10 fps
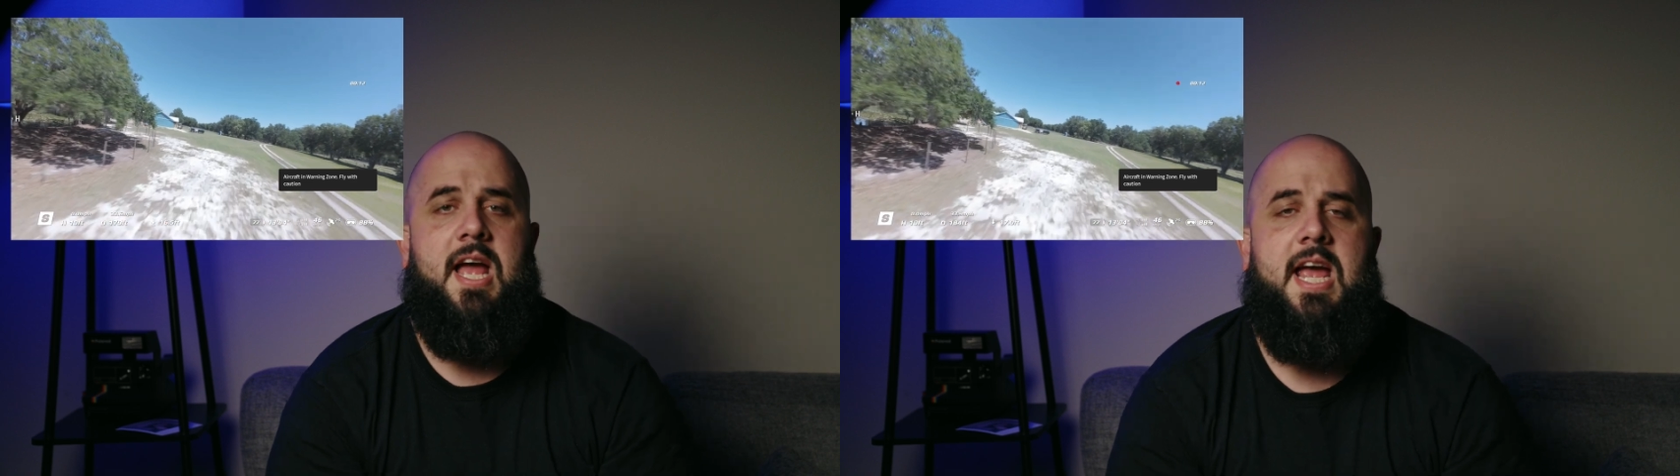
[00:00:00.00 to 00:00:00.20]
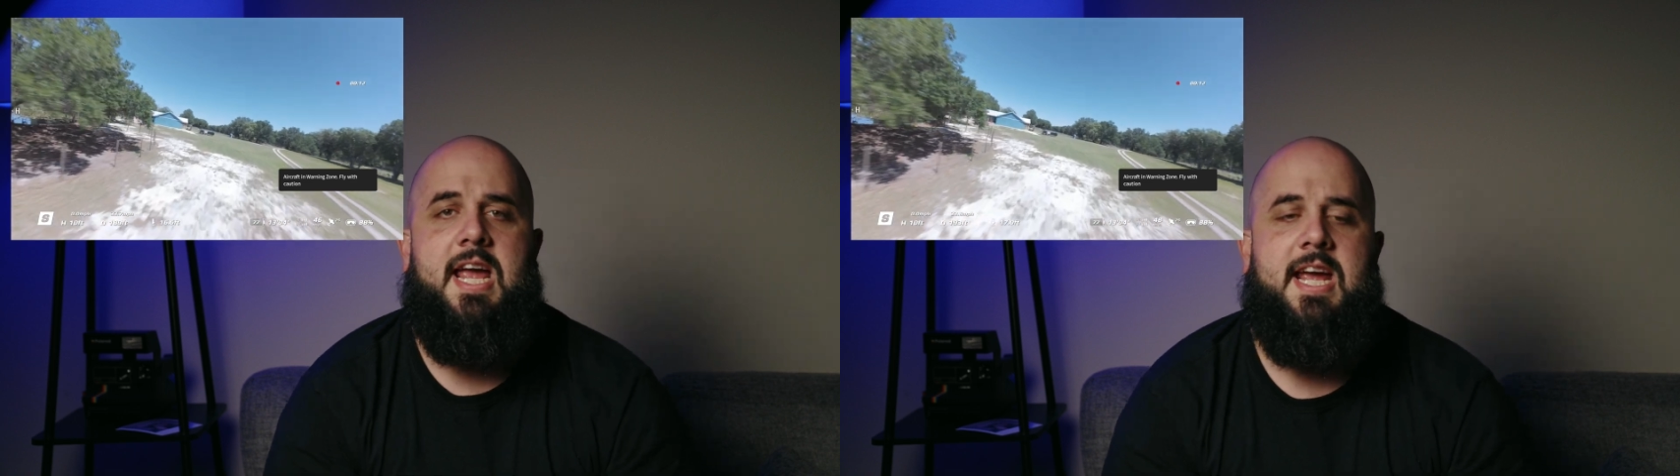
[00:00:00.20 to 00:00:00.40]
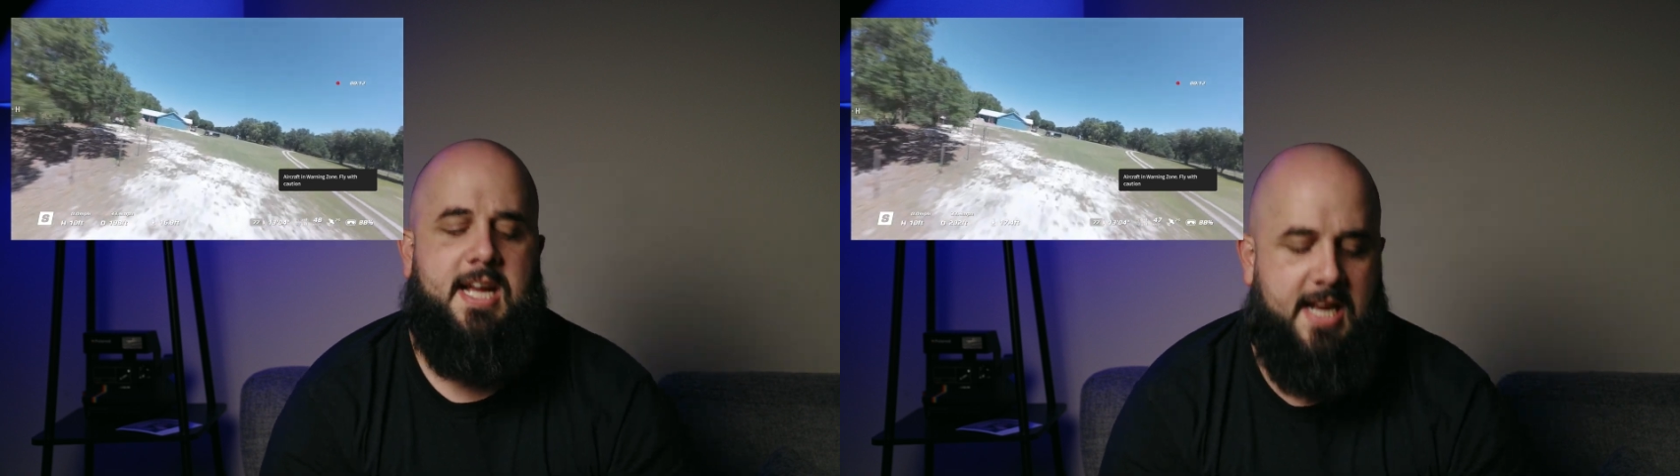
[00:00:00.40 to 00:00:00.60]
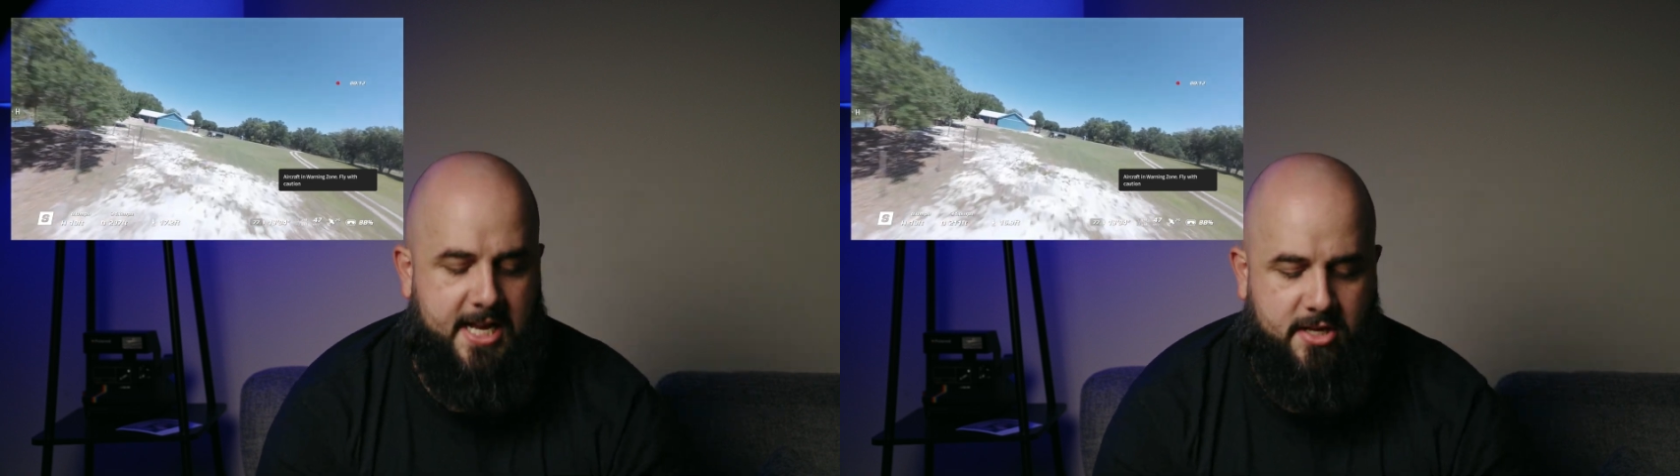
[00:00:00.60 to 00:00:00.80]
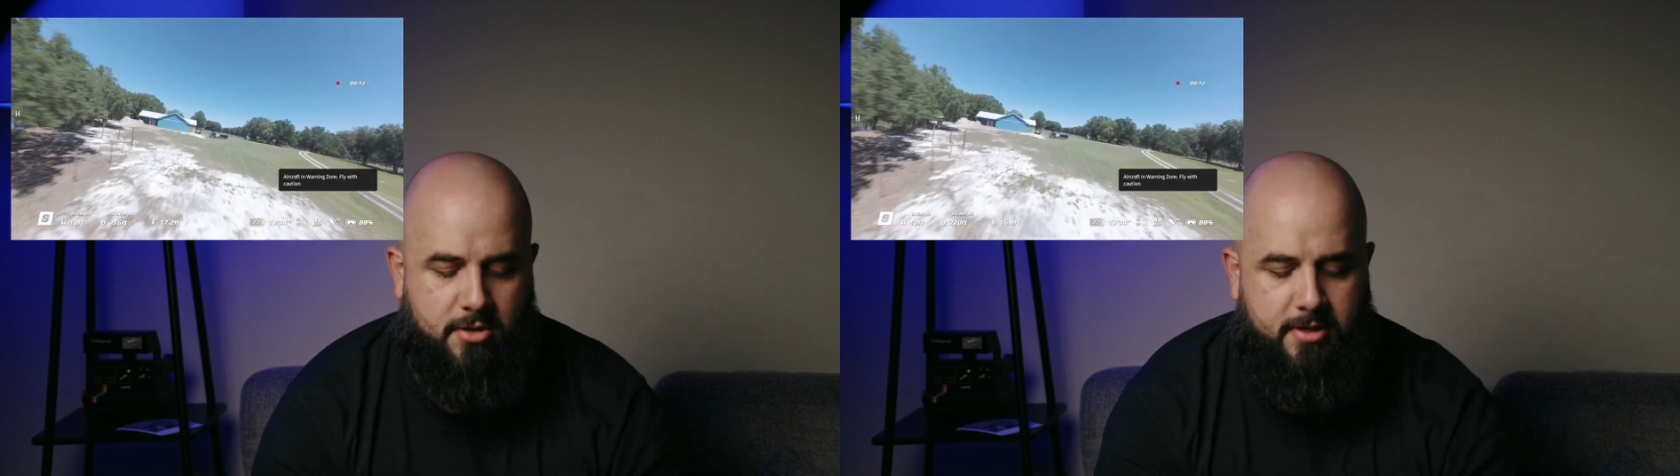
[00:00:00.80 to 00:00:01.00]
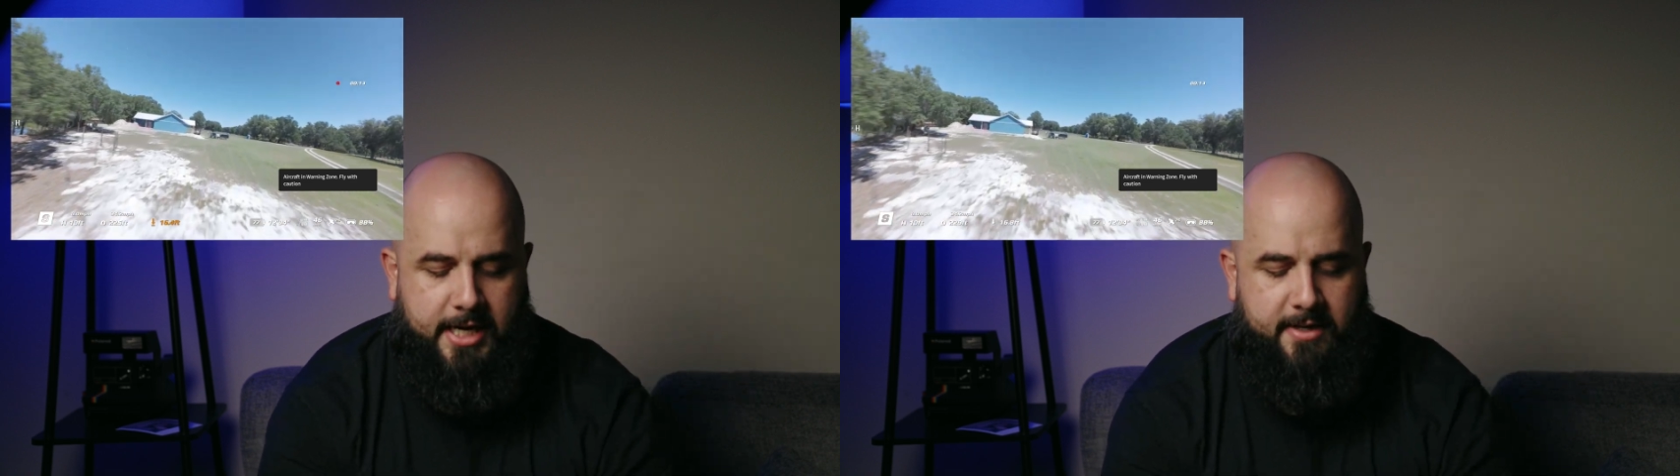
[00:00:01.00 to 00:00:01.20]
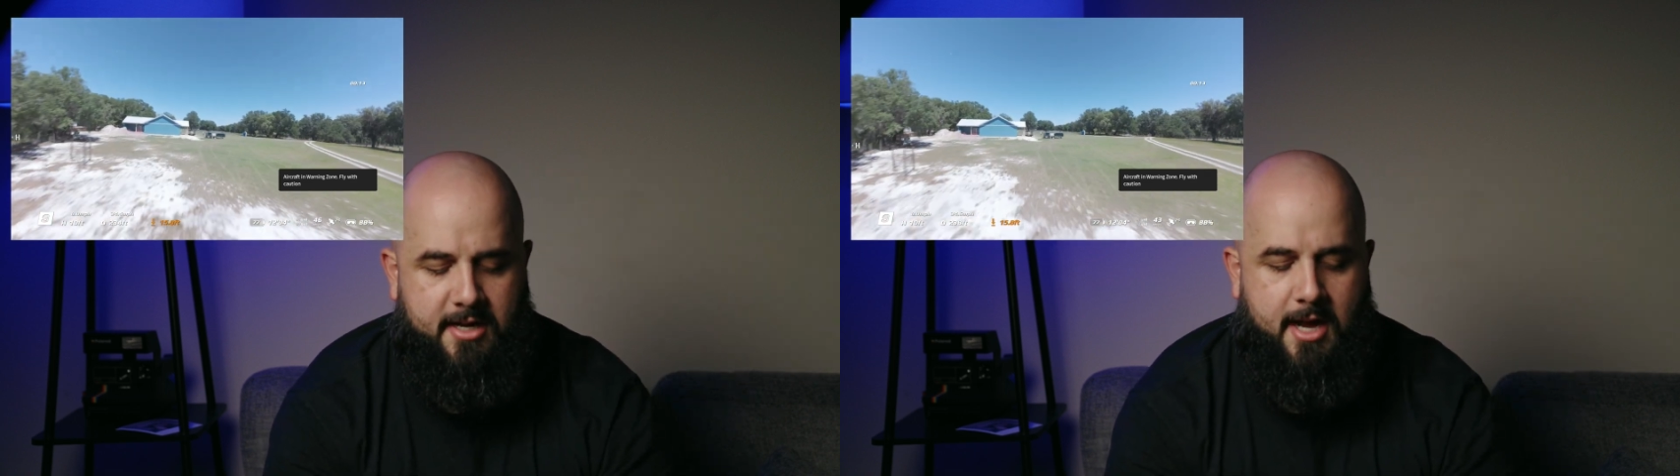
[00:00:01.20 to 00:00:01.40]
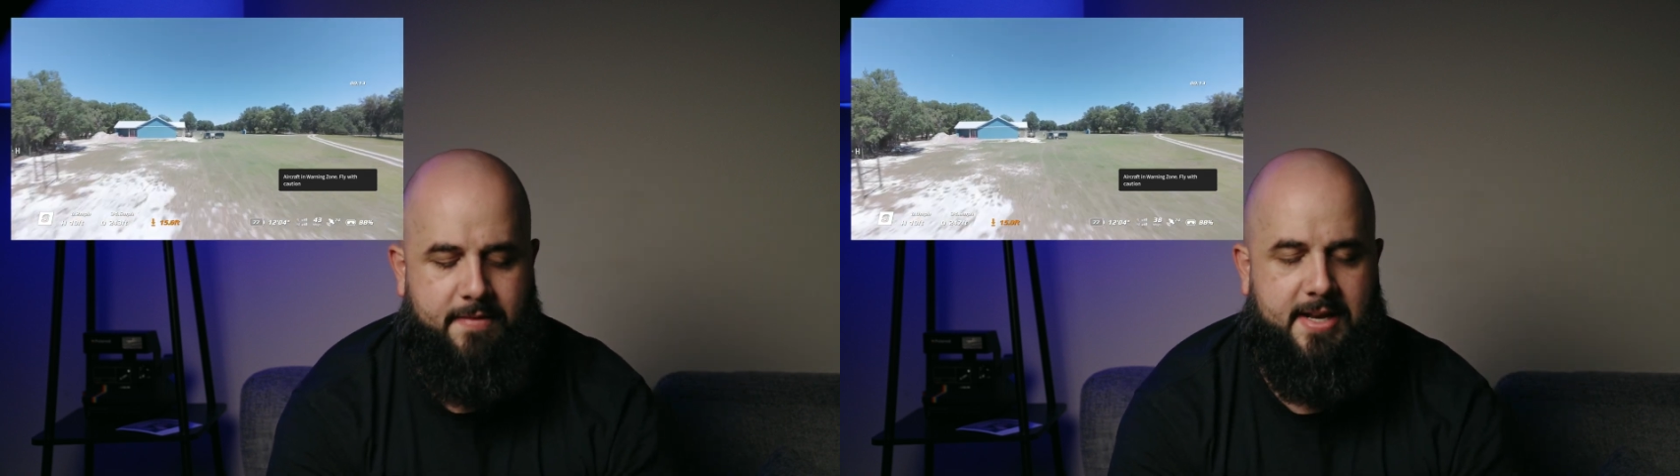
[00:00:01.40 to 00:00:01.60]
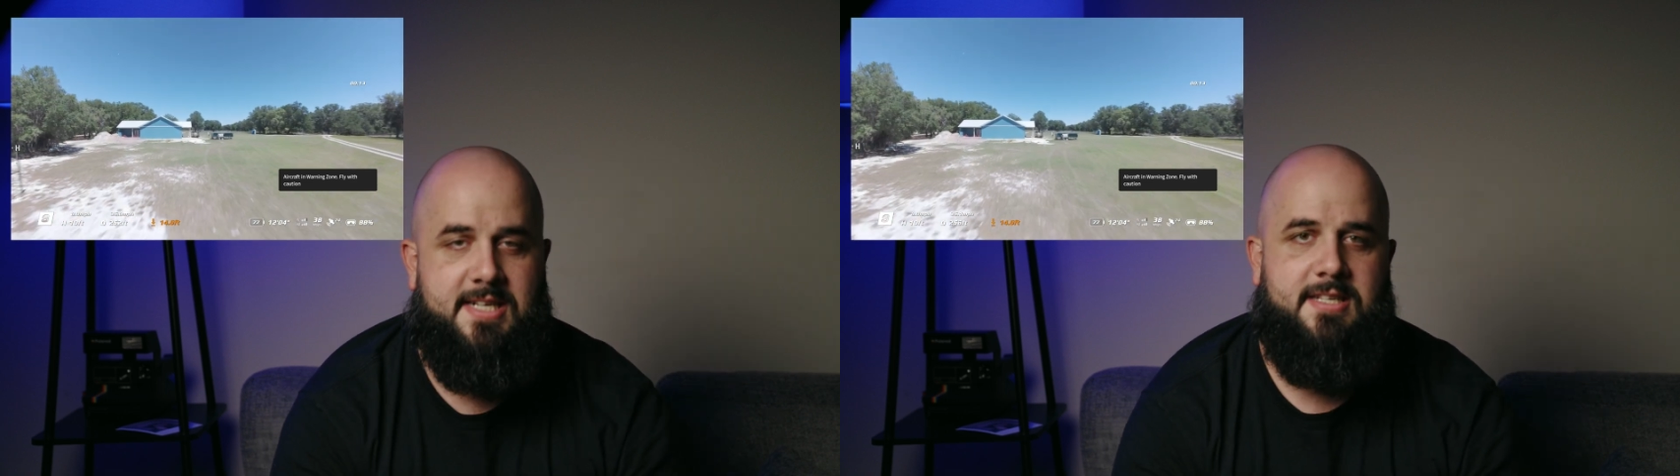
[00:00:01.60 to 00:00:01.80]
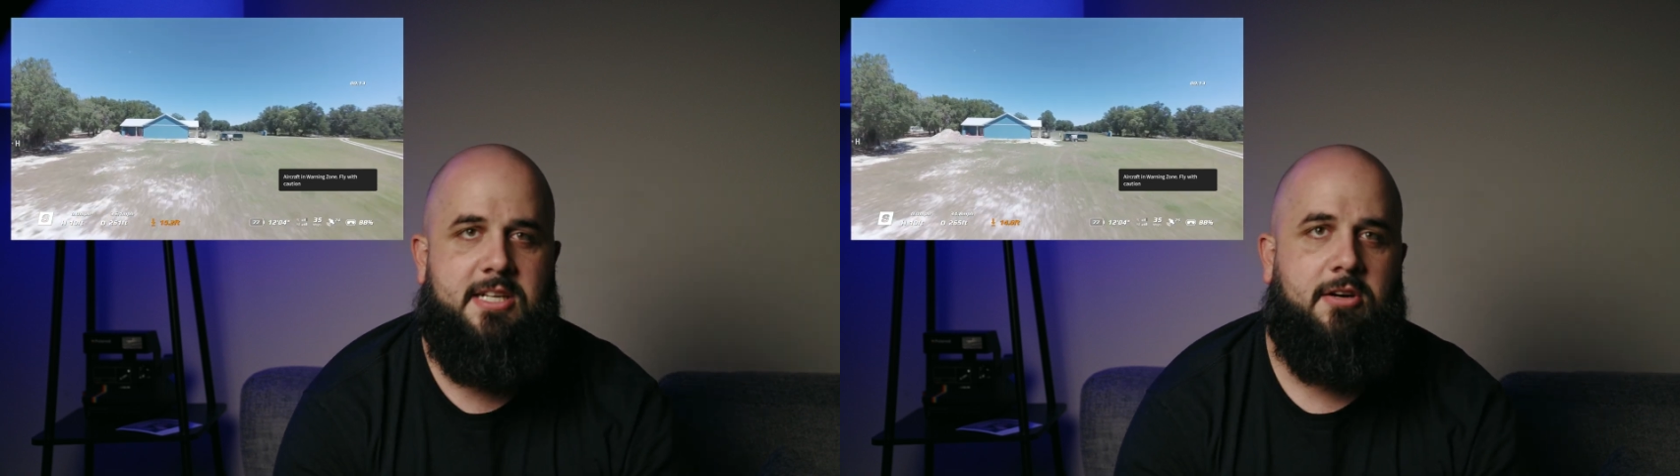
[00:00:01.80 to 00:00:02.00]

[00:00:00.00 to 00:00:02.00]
and I don't currently have an SD